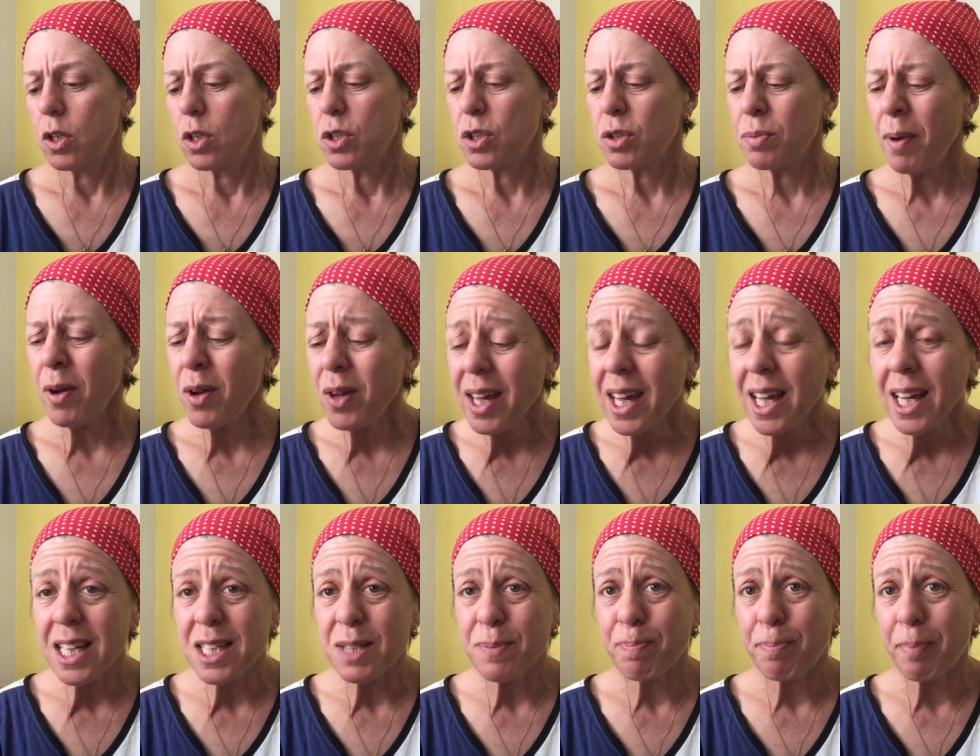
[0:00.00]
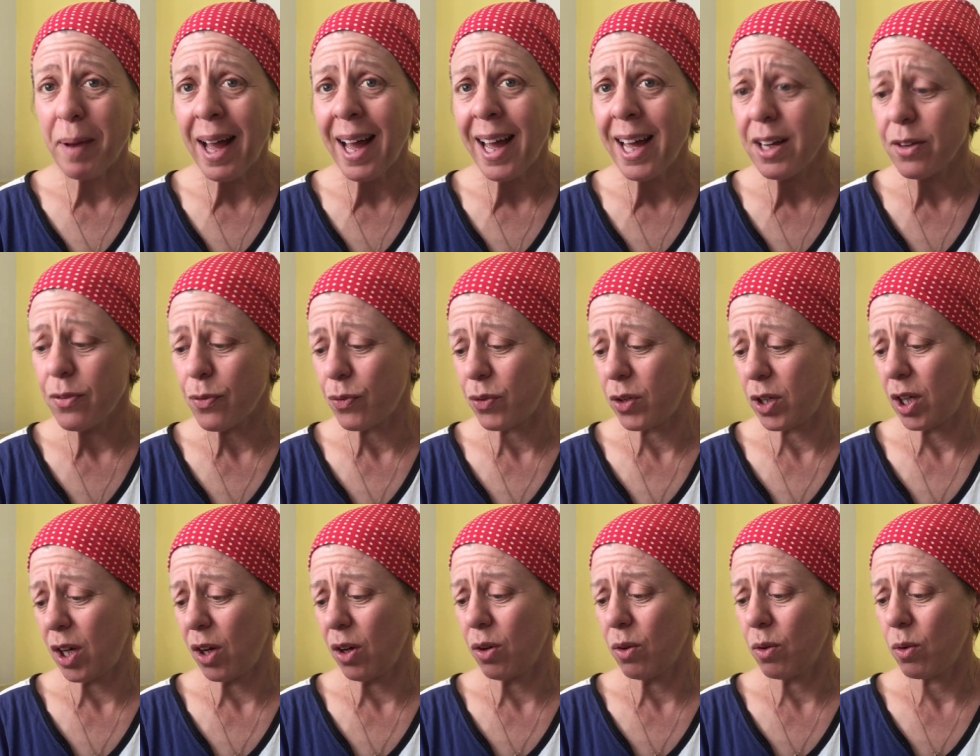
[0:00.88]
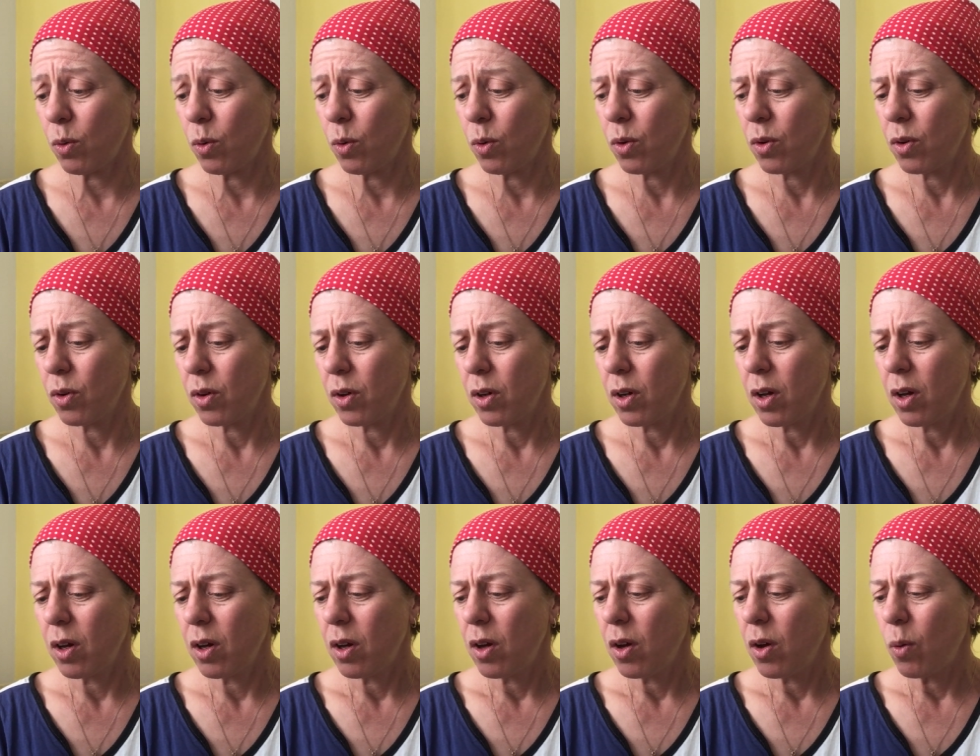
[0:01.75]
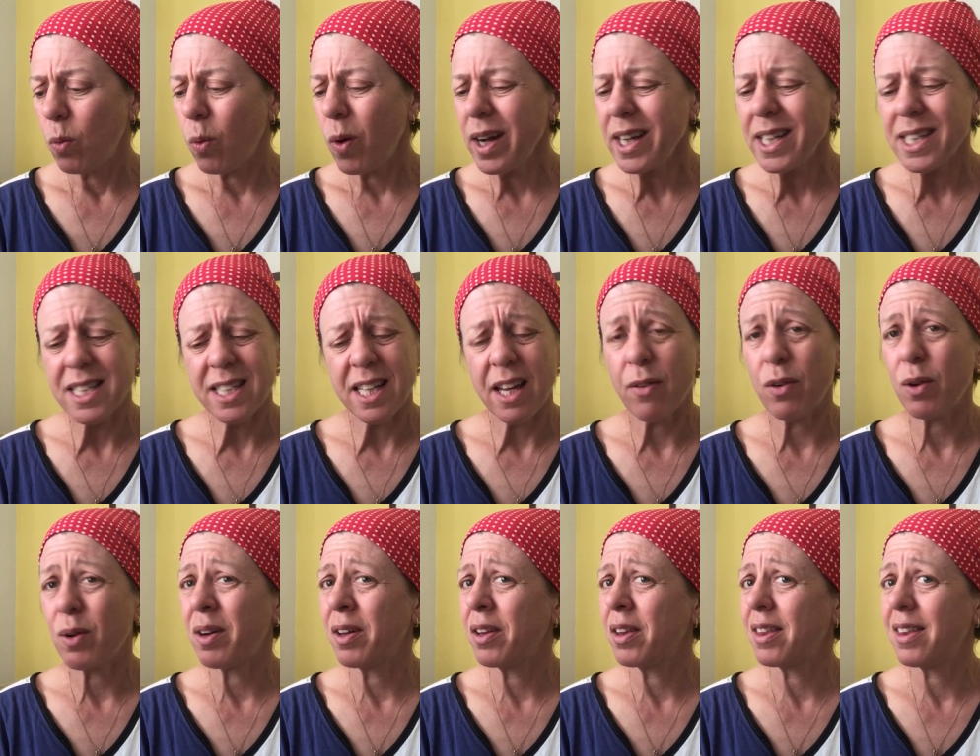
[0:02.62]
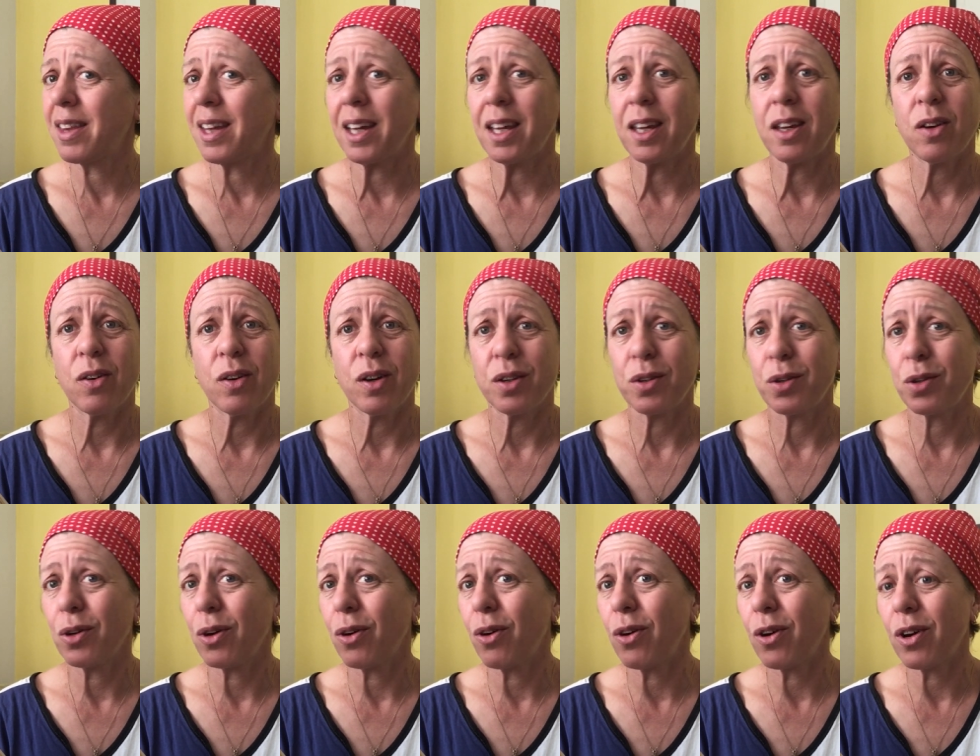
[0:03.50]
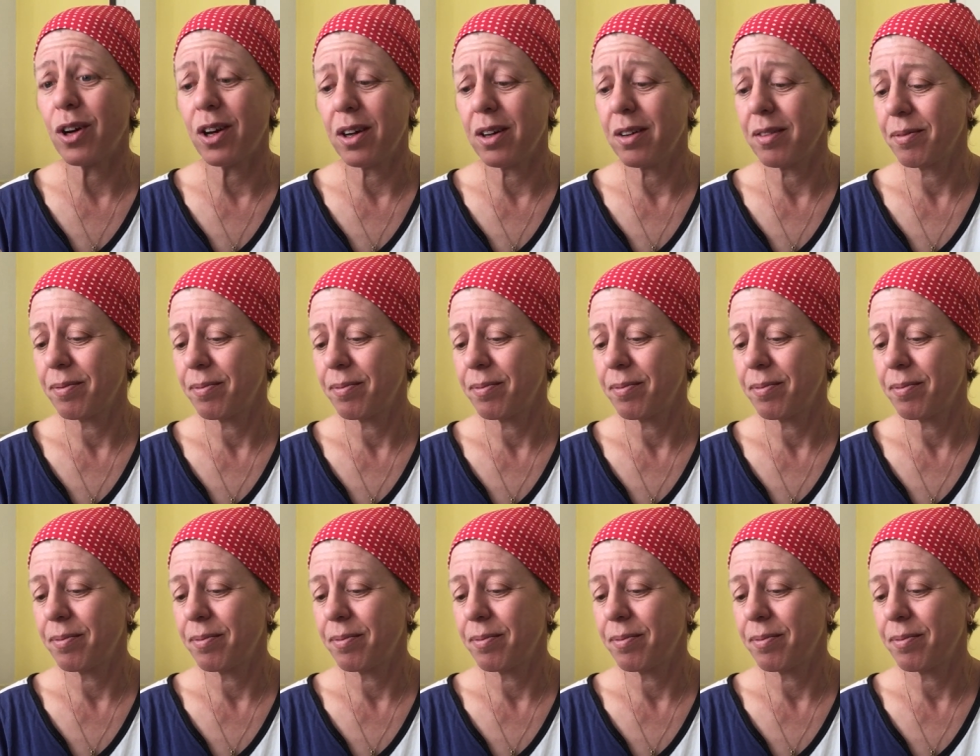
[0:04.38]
Smoking is bad for you. Why does everyone think you're a dog?